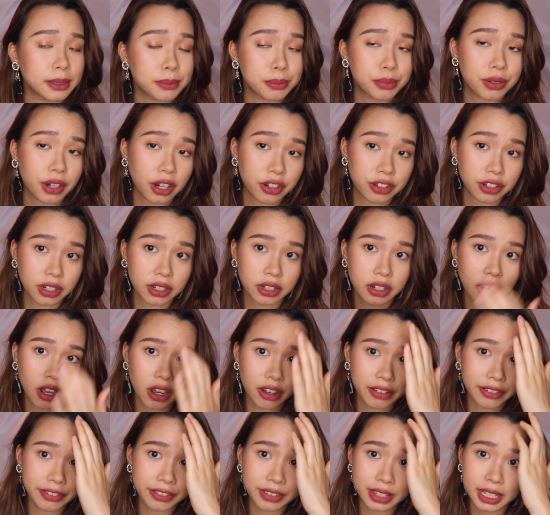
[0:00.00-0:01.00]
impression
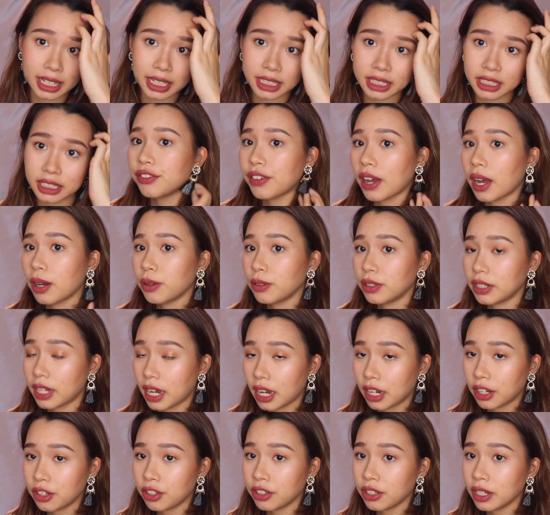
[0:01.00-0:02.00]
of this
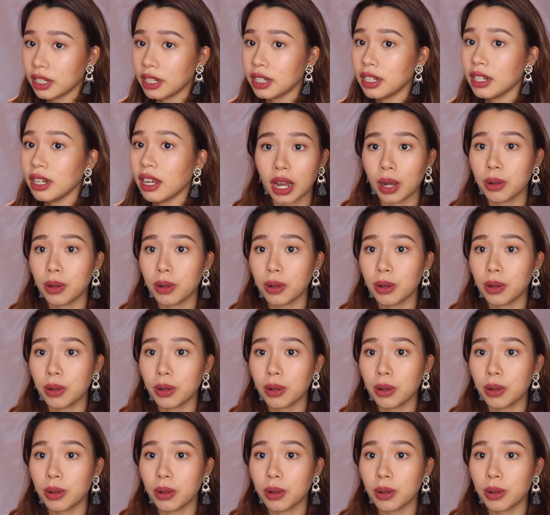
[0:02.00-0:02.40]
foundation.